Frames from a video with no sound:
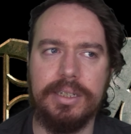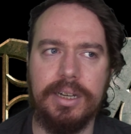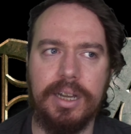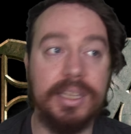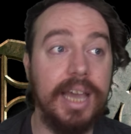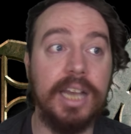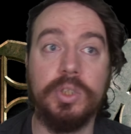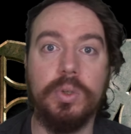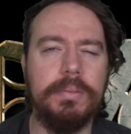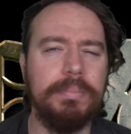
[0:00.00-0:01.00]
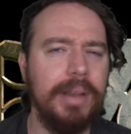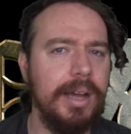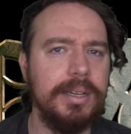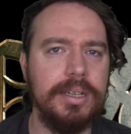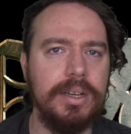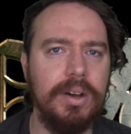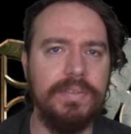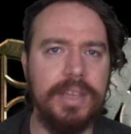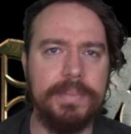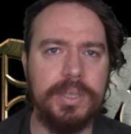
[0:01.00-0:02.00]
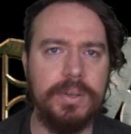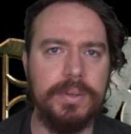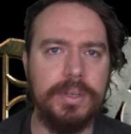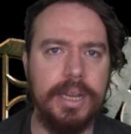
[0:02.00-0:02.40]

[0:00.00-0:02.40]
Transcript: on the actual plot of the episode.